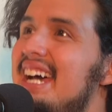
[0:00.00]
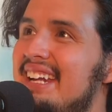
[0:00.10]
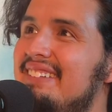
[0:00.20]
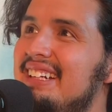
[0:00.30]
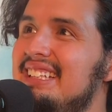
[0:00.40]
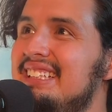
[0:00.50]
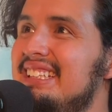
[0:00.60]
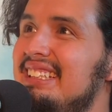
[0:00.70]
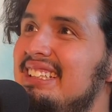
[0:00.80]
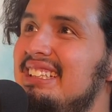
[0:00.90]
was like, he was a
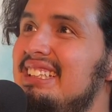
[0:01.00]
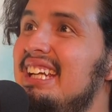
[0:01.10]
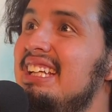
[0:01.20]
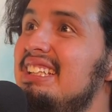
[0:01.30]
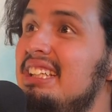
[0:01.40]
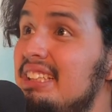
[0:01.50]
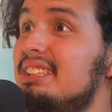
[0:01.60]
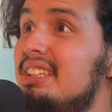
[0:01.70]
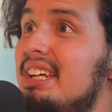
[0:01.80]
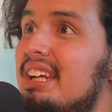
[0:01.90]
good guy. Now he's a bad guy. I was
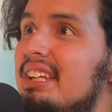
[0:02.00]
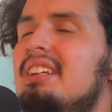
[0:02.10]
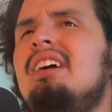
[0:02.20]
like, what the hell?